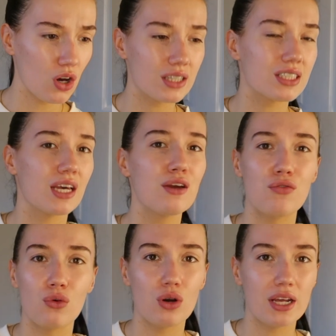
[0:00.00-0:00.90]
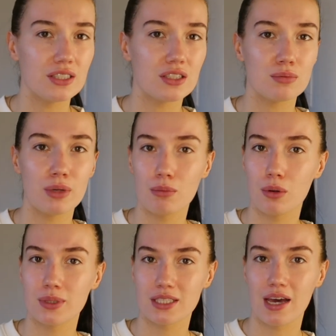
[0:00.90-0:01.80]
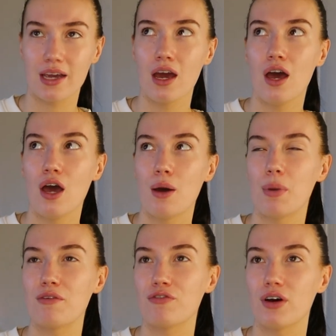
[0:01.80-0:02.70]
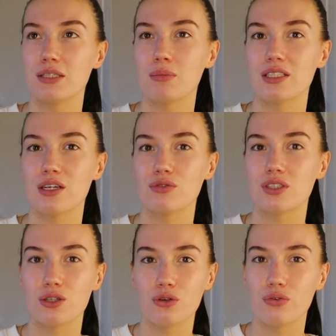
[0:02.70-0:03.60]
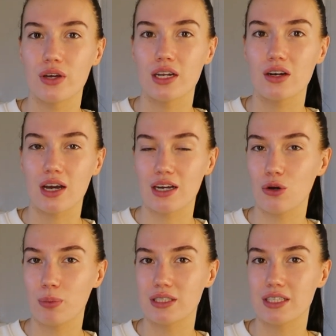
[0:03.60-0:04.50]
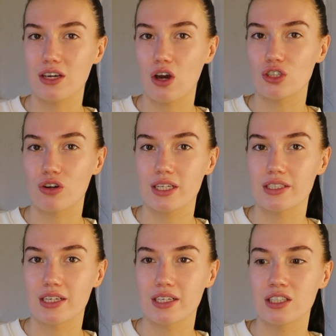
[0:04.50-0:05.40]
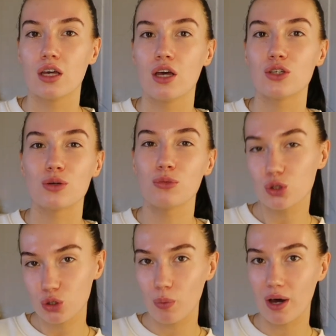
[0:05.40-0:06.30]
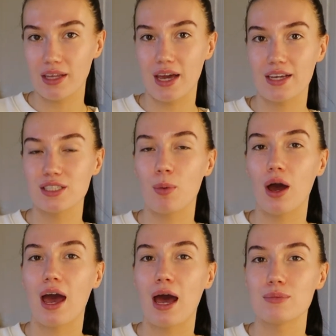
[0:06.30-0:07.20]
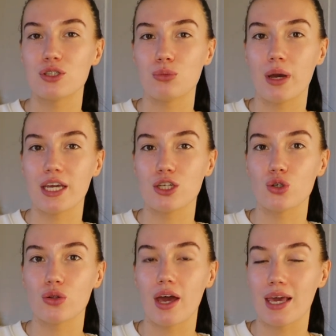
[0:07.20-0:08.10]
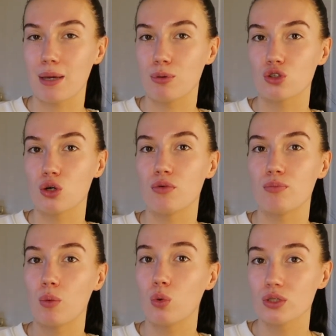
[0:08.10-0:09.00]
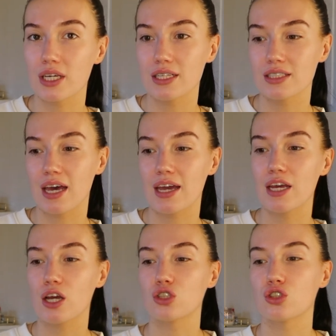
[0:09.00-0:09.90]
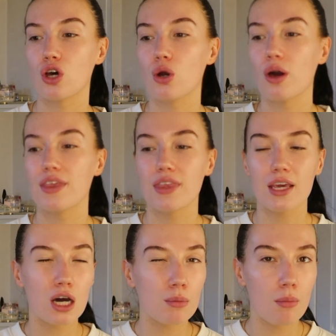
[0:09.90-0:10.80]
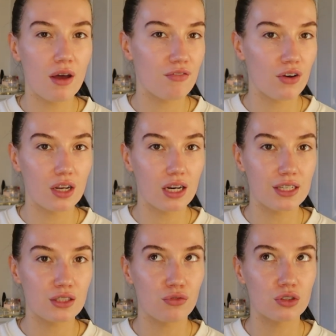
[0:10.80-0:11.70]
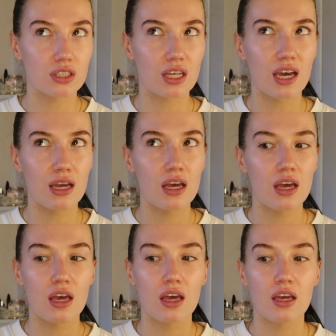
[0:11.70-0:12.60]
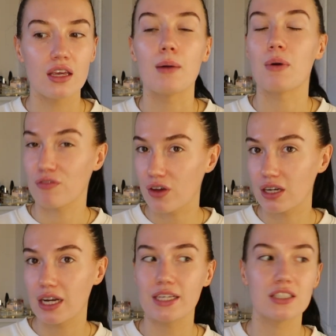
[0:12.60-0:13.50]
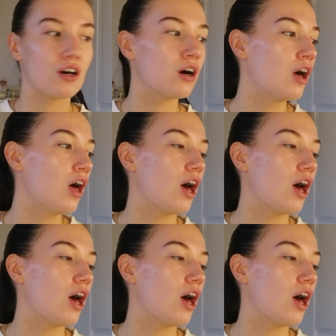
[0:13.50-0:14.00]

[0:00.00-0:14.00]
I'd say 4 liters minimum a day, but I'm finding myself still feeling like a little bit dehydrated. So I'm not sure why that is, but I am still making sure that I keep on top of my water intake. So I think I'm on my 3rd liter for today. Yeah, my 3rd liter.